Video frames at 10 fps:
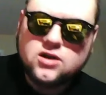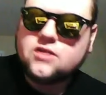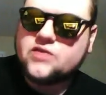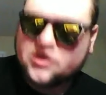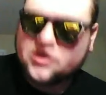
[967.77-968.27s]

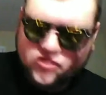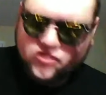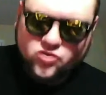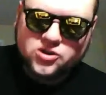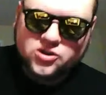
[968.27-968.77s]
the
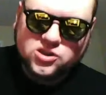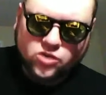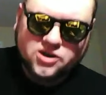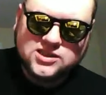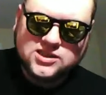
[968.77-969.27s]
consumers and the
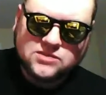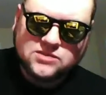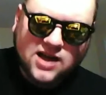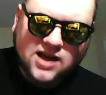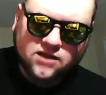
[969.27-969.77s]
workers
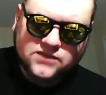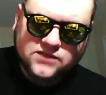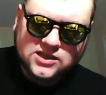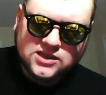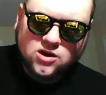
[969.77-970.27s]
themselves
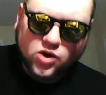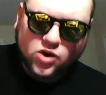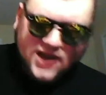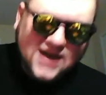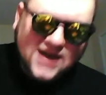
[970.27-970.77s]

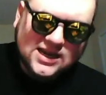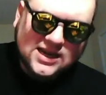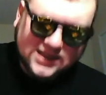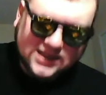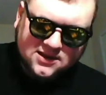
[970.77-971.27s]

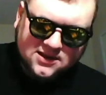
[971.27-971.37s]
organically,